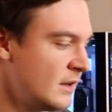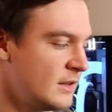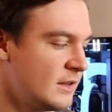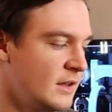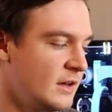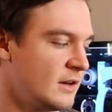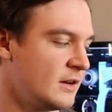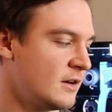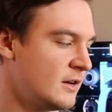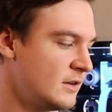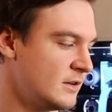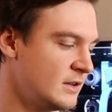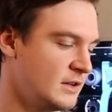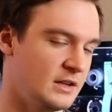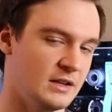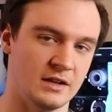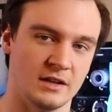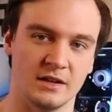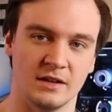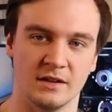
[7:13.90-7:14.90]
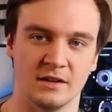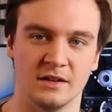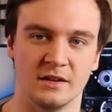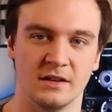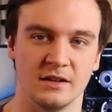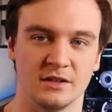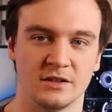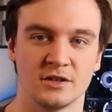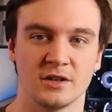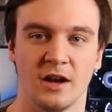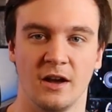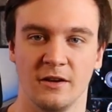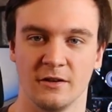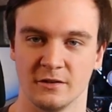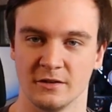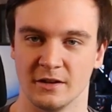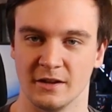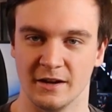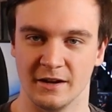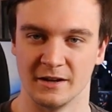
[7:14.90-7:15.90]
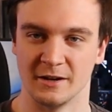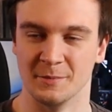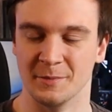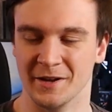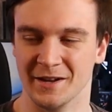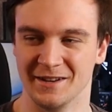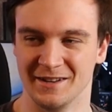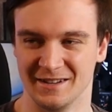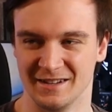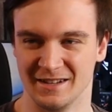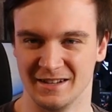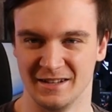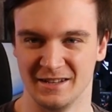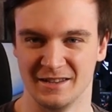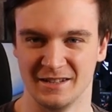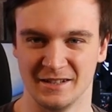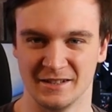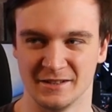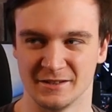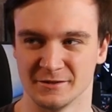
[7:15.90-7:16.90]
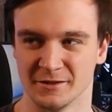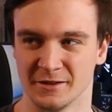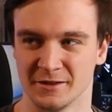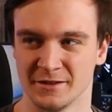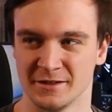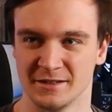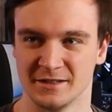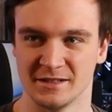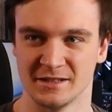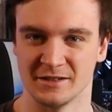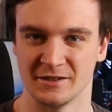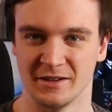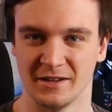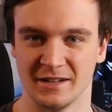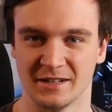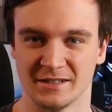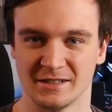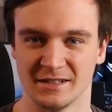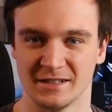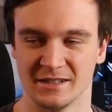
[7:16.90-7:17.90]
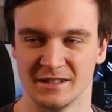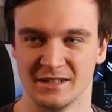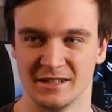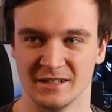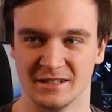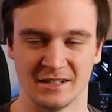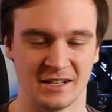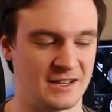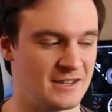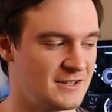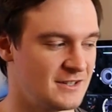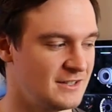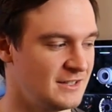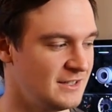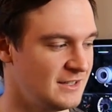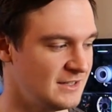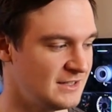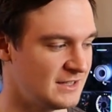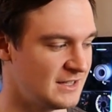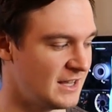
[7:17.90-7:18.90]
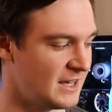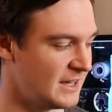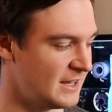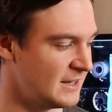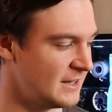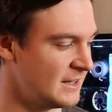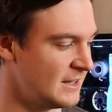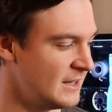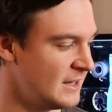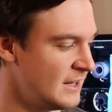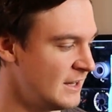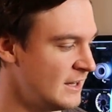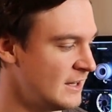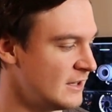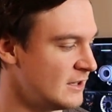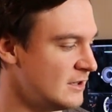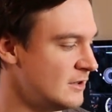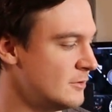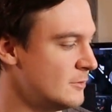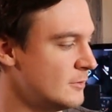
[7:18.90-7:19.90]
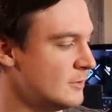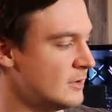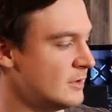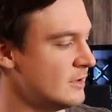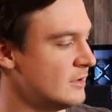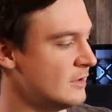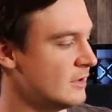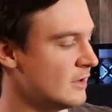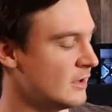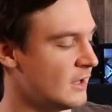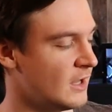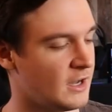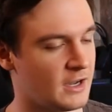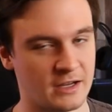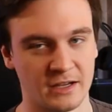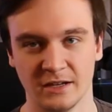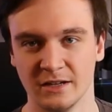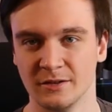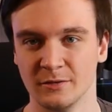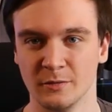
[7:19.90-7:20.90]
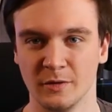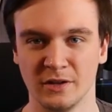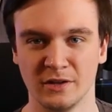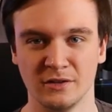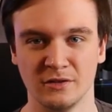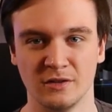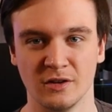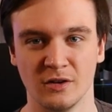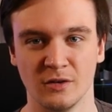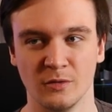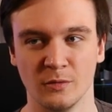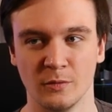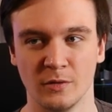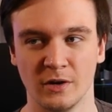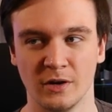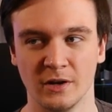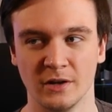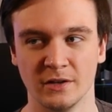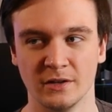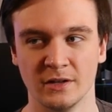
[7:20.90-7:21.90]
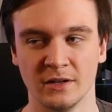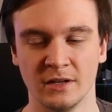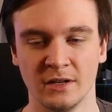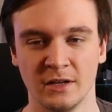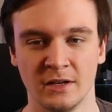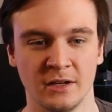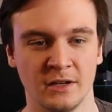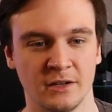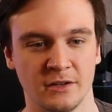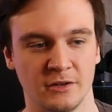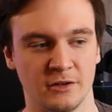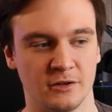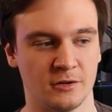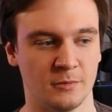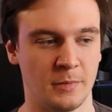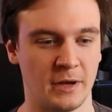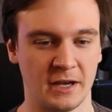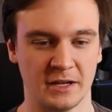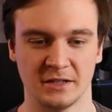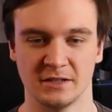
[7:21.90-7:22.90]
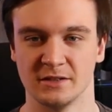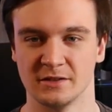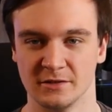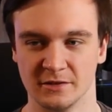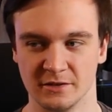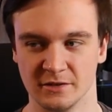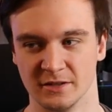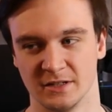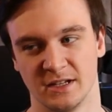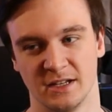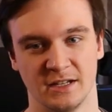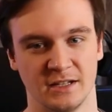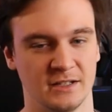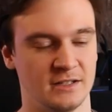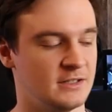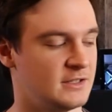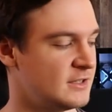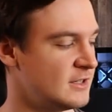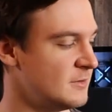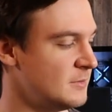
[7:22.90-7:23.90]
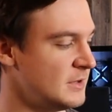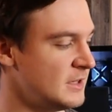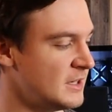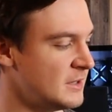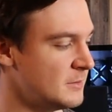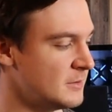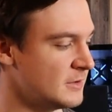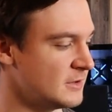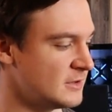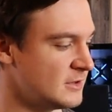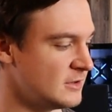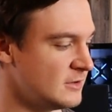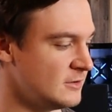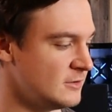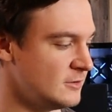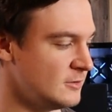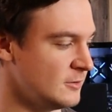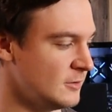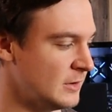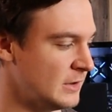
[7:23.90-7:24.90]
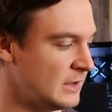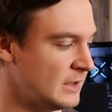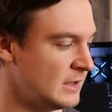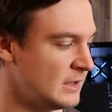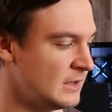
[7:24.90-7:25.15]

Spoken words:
they call it a child lock button in the instructions, so I guess the intention is that you would lock it when you don't want your pets or your kids to be able to